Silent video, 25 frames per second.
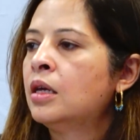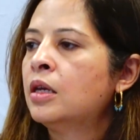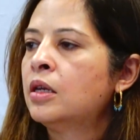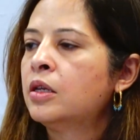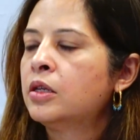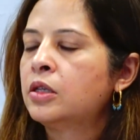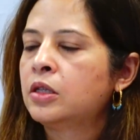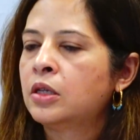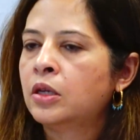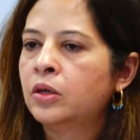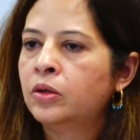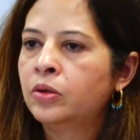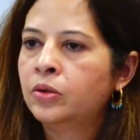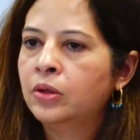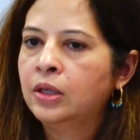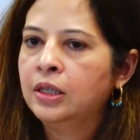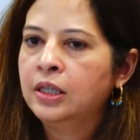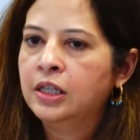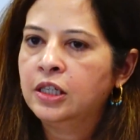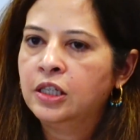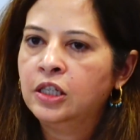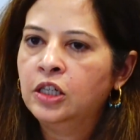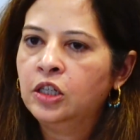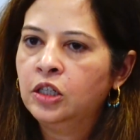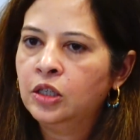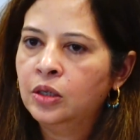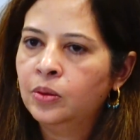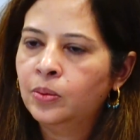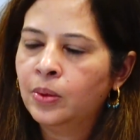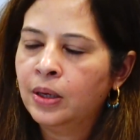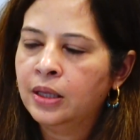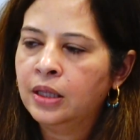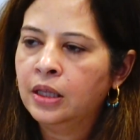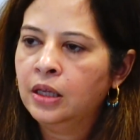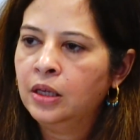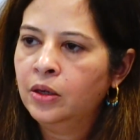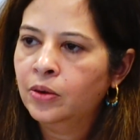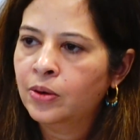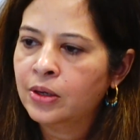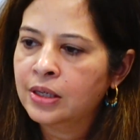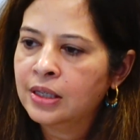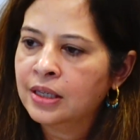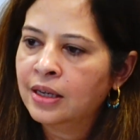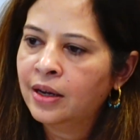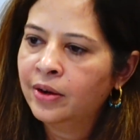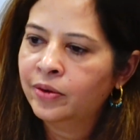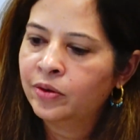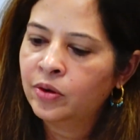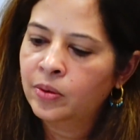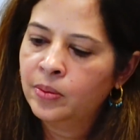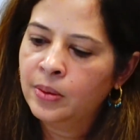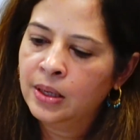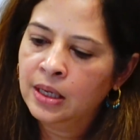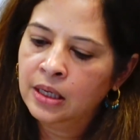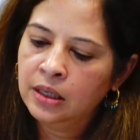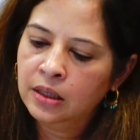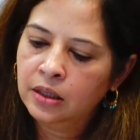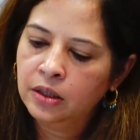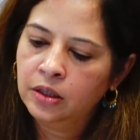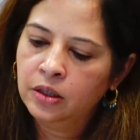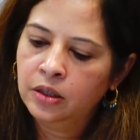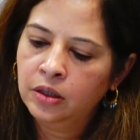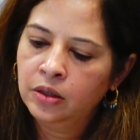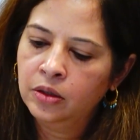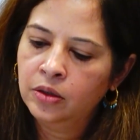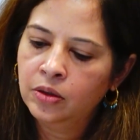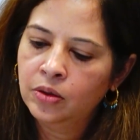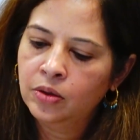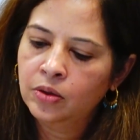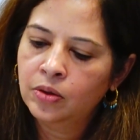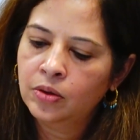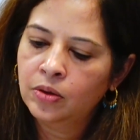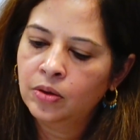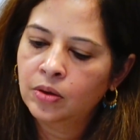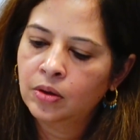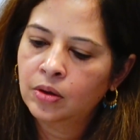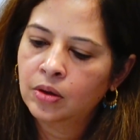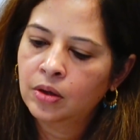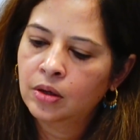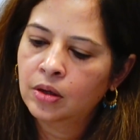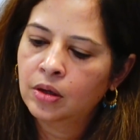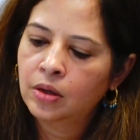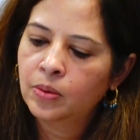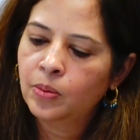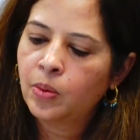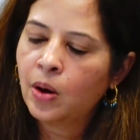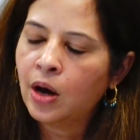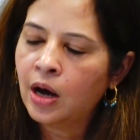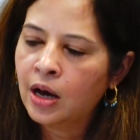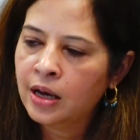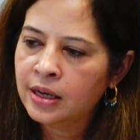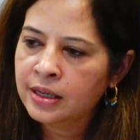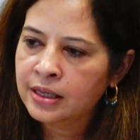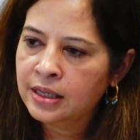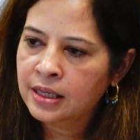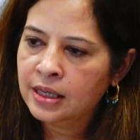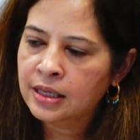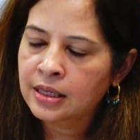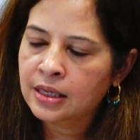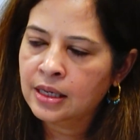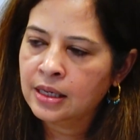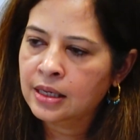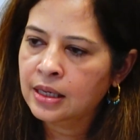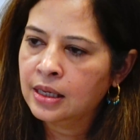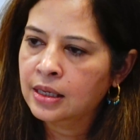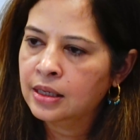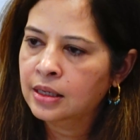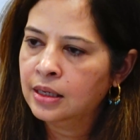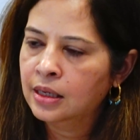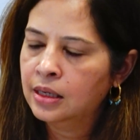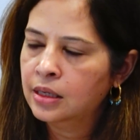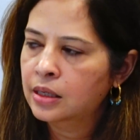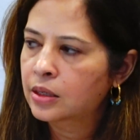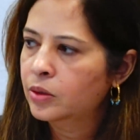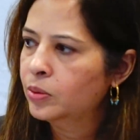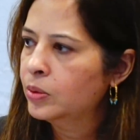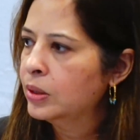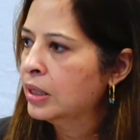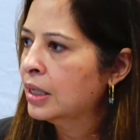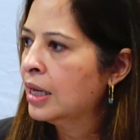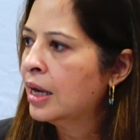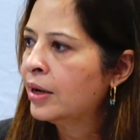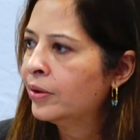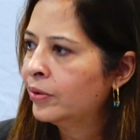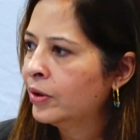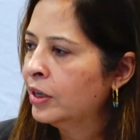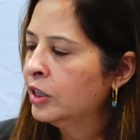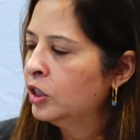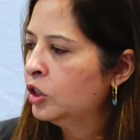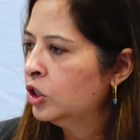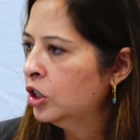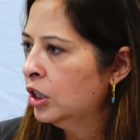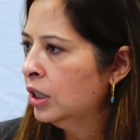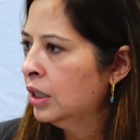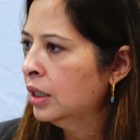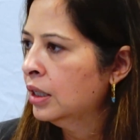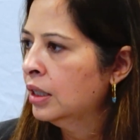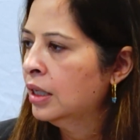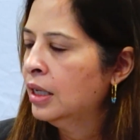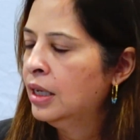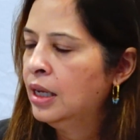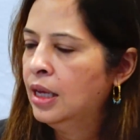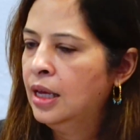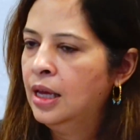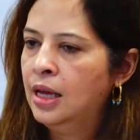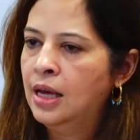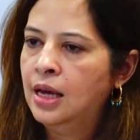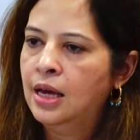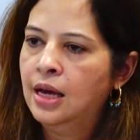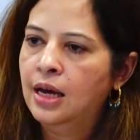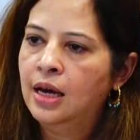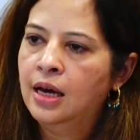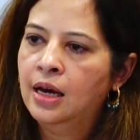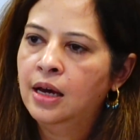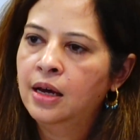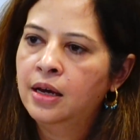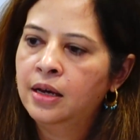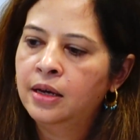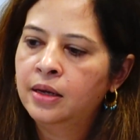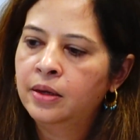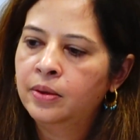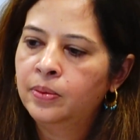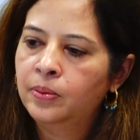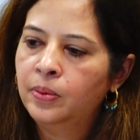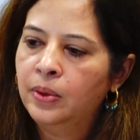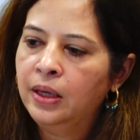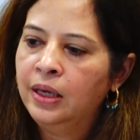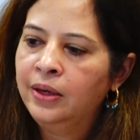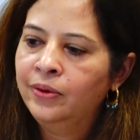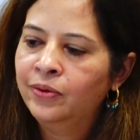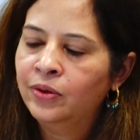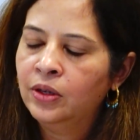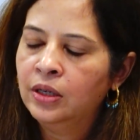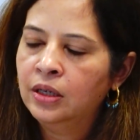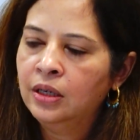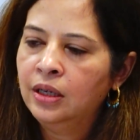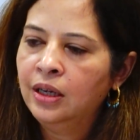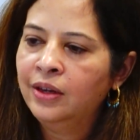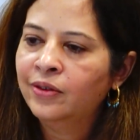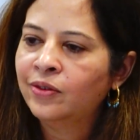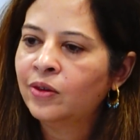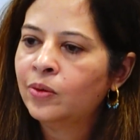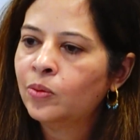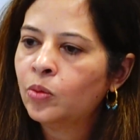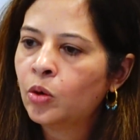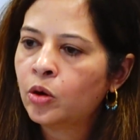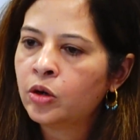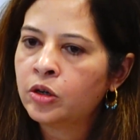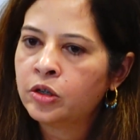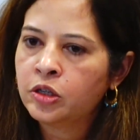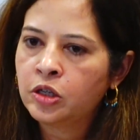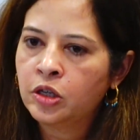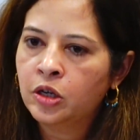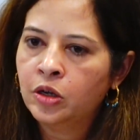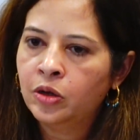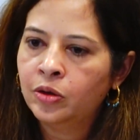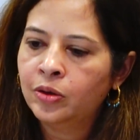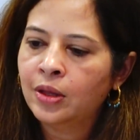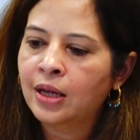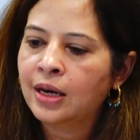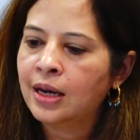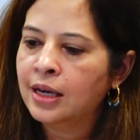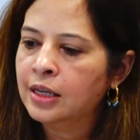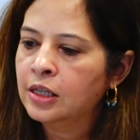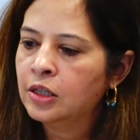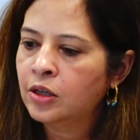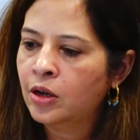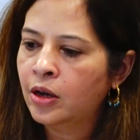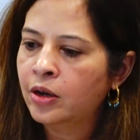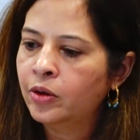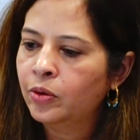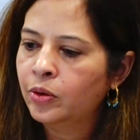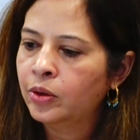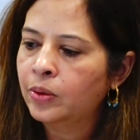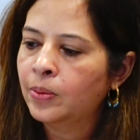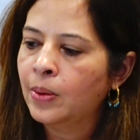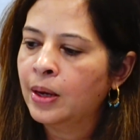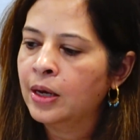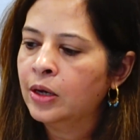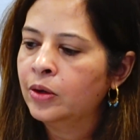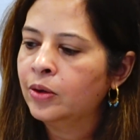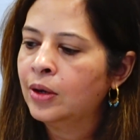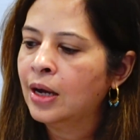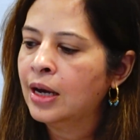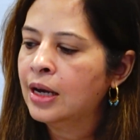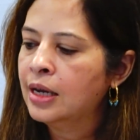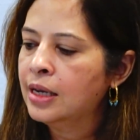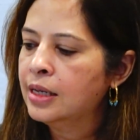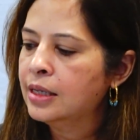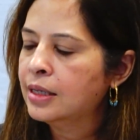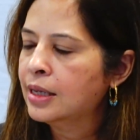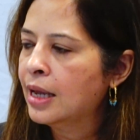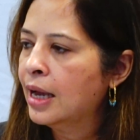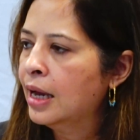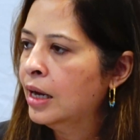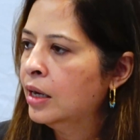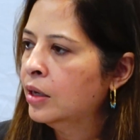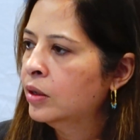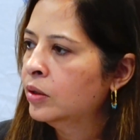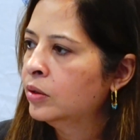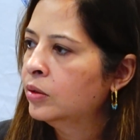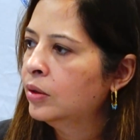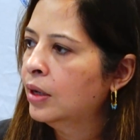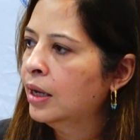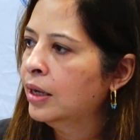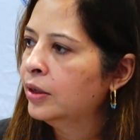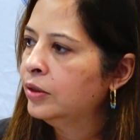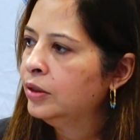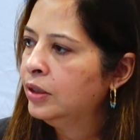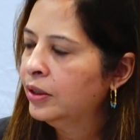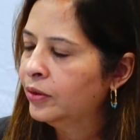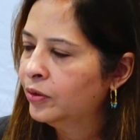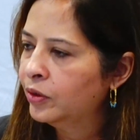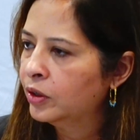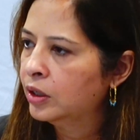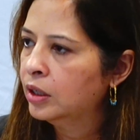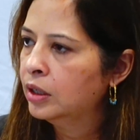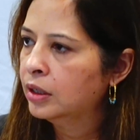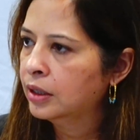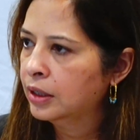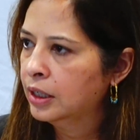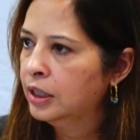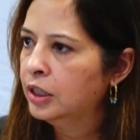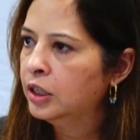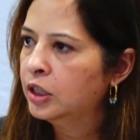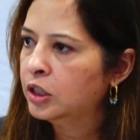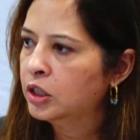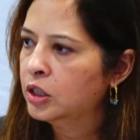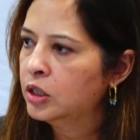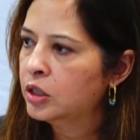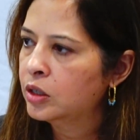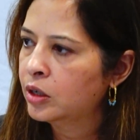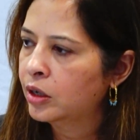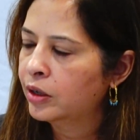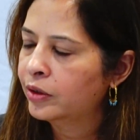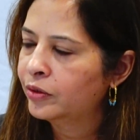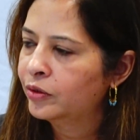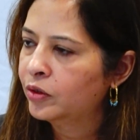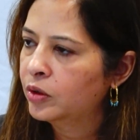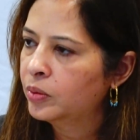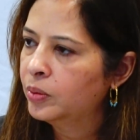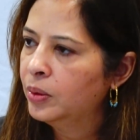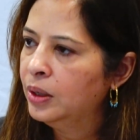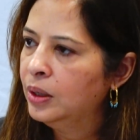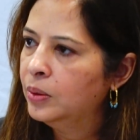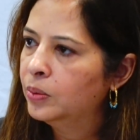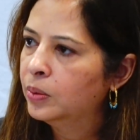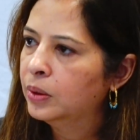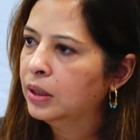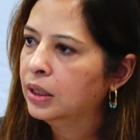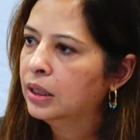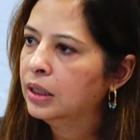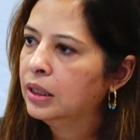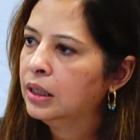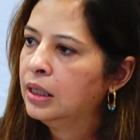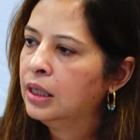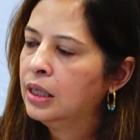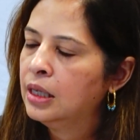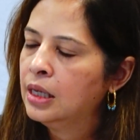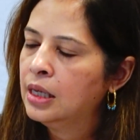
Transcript: So the decision by the U.S. government to pause this assistance was gut-wrenching. Even more so that I saw it with my own eyes, how difficult conditions are for people.